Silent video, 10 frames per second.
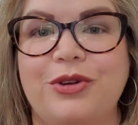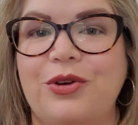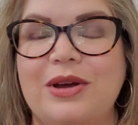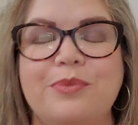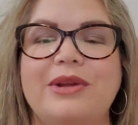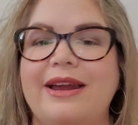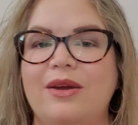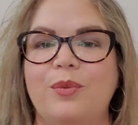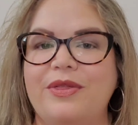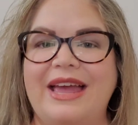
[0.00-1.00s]
You can blend
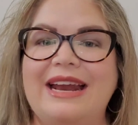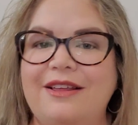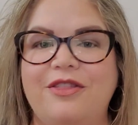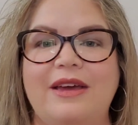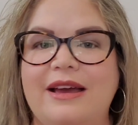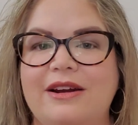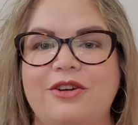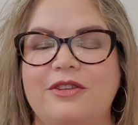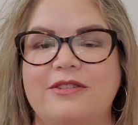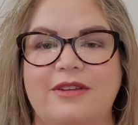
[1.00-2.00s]
it with anything under
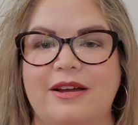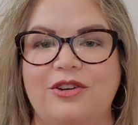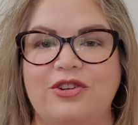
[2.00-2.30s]
the sun